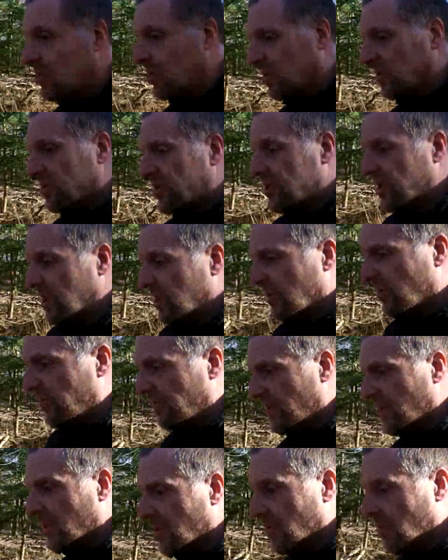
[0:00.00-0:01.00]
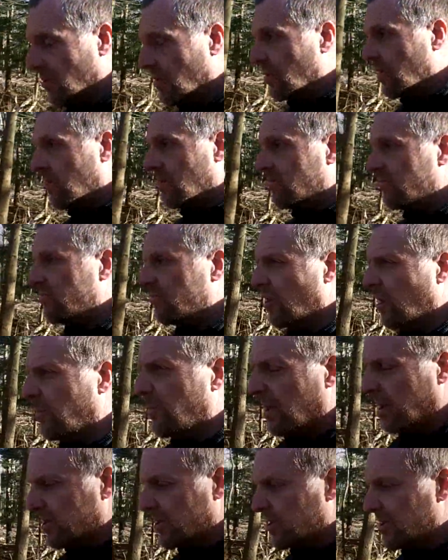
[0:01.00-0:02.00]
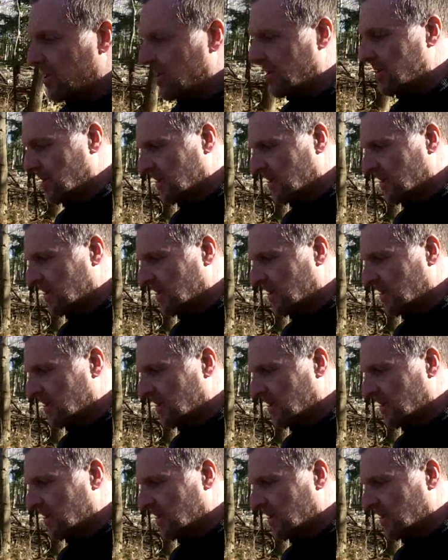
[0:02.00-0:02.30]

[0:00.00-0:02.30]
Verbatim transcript: Not a single phone call. Rubbish.